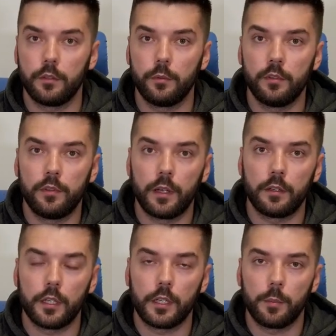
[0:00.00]
You will
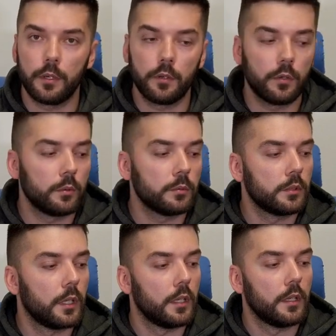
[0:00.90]
find link below
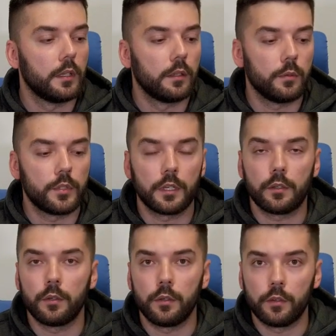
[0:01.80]
to
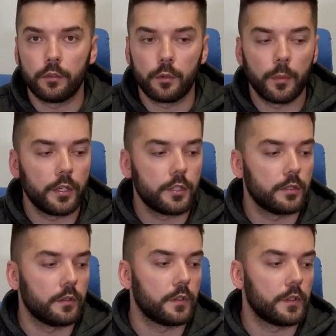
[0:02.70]
check all
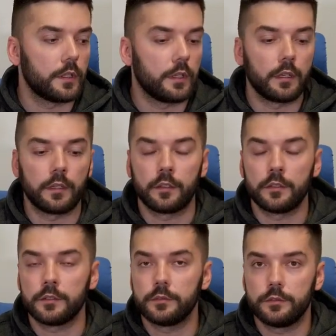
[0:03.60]
informations.
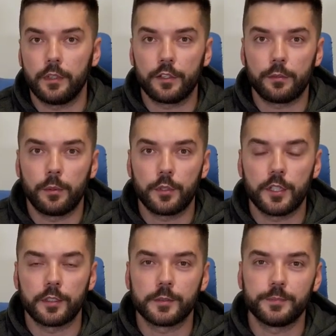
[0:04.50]
And thanks for
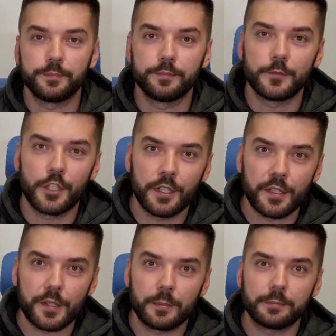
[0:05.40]
watching.
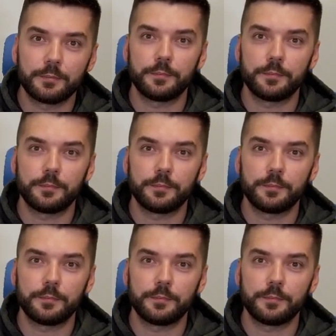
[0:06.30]
Cheers.